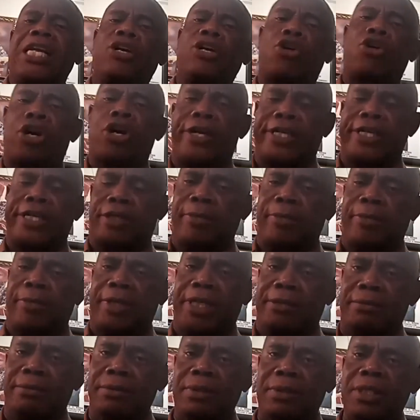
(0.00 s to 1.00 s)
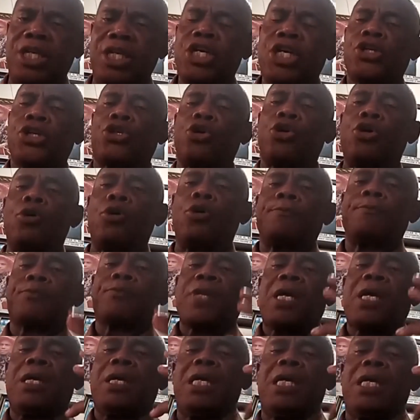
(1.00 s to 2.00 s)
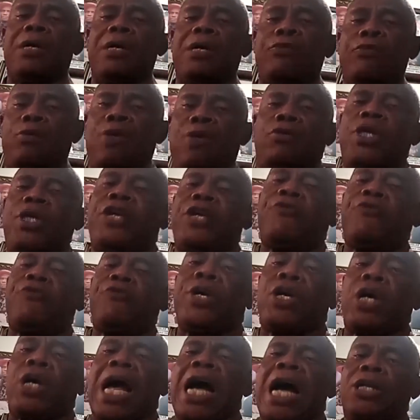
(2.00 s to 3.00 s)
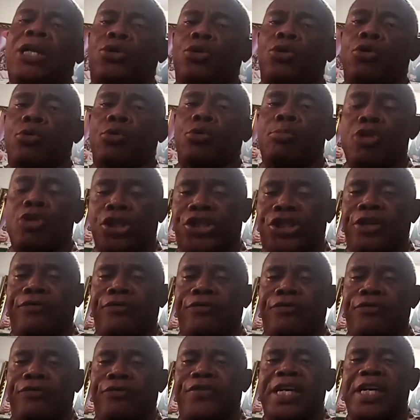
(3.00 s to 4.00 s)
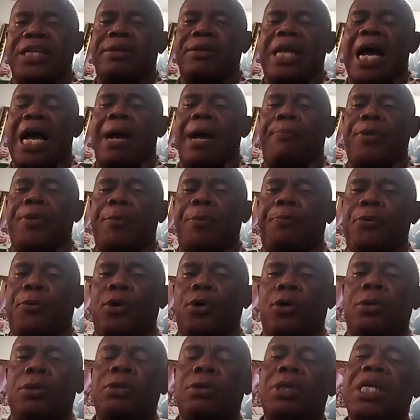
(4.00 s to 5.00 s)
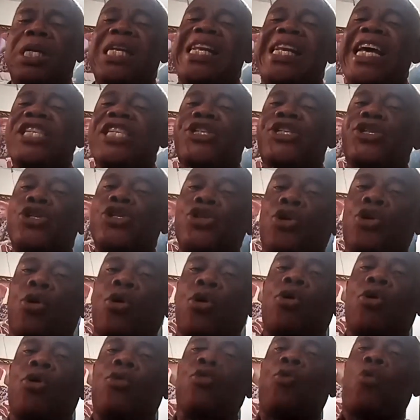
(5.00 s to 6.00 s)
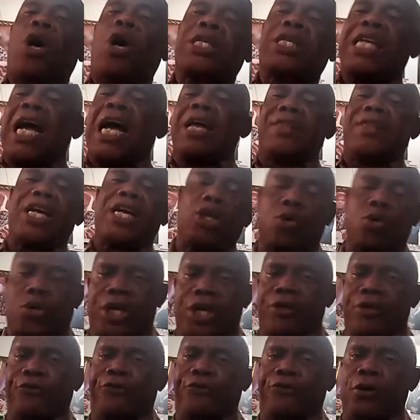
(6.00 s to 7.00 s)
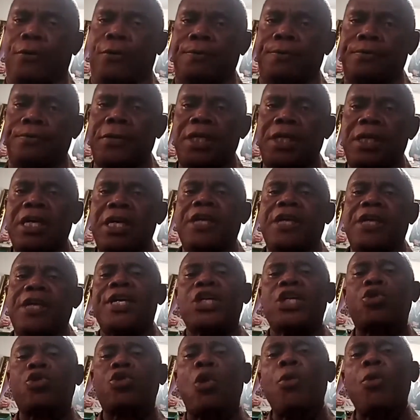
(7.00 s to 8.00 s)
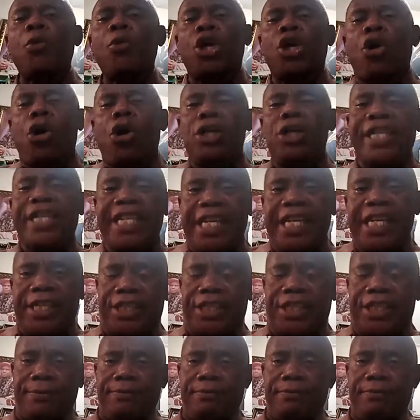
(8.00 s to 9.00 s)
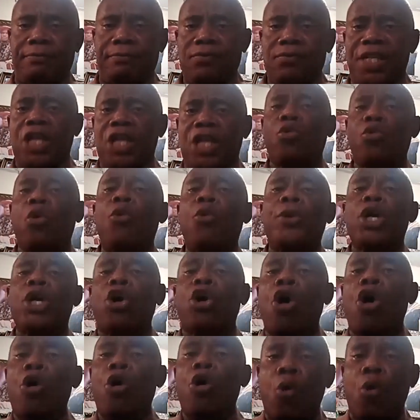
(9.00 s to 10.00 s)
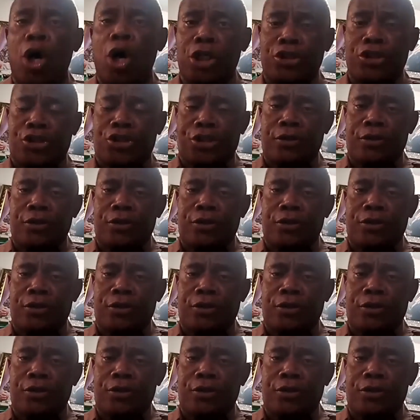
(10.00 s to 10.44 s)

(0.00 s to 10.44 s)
encouragement. So if we are to motivate our people, let's know what are they looking for. There's what we call need. There's what we call want.